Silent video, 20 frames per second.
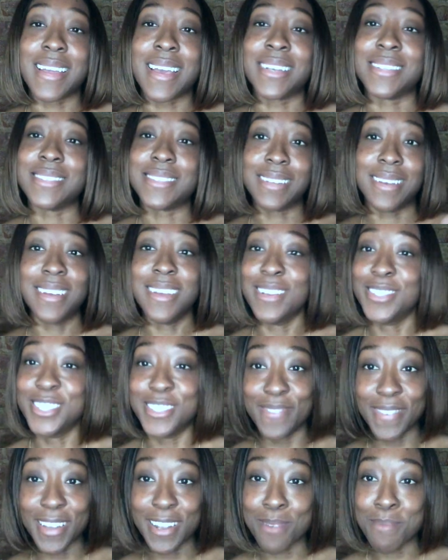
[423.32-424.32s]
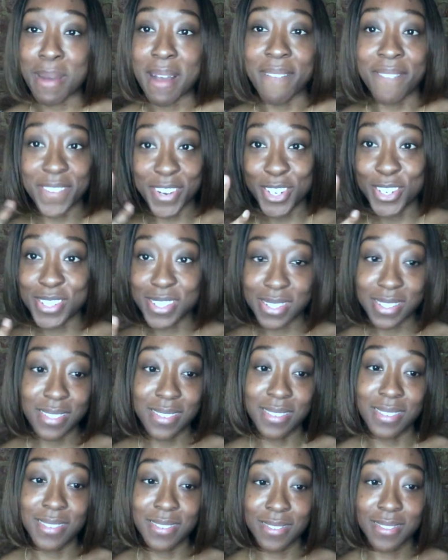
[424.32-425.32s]
I developed my first
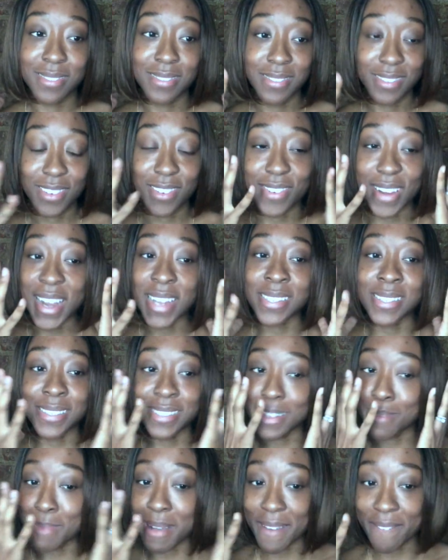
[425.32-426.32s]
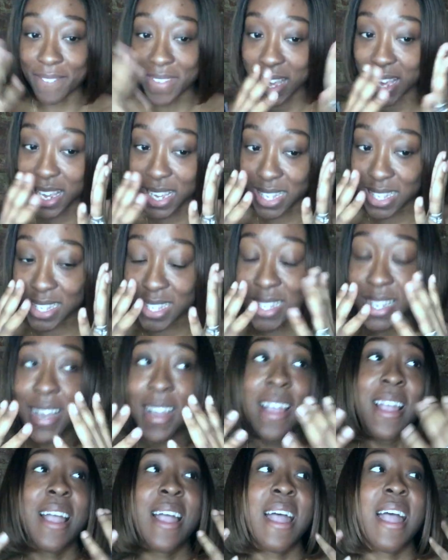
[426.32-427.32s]
crisis in my face.
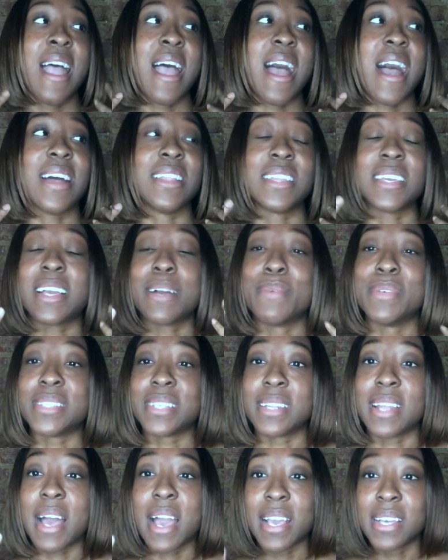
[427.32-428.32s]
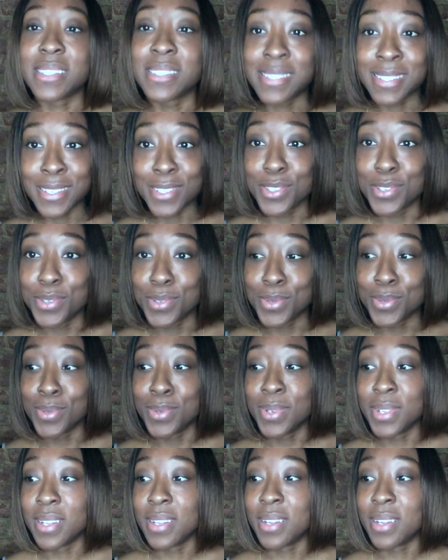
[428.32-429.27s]
I think I was in ICU.